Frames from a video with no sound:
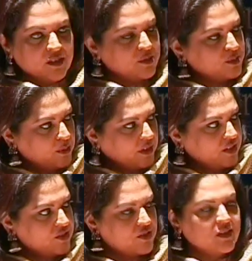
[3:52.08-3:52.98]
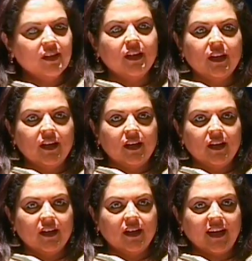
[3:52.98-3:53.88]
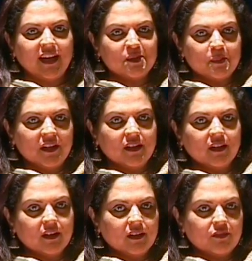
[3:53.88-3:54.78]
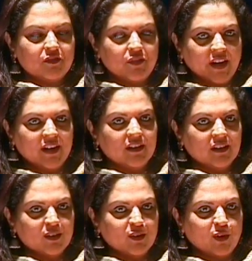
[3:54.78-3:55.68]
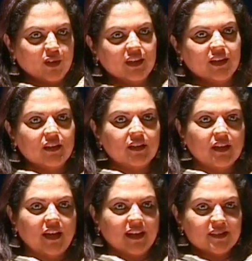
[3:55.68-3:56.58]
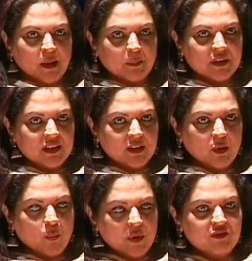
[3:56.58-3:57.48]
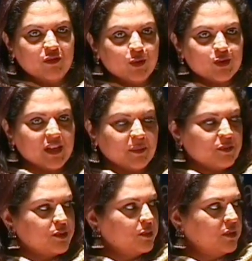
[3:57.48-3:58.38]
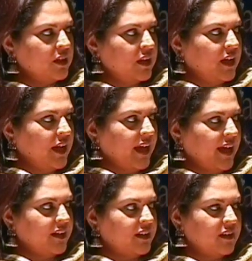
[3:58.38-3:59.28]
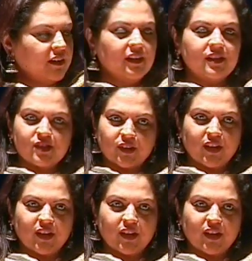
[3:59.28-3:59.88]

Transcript: Suresh has been a friend, a colleague, and somebody we've looked up to, and it's a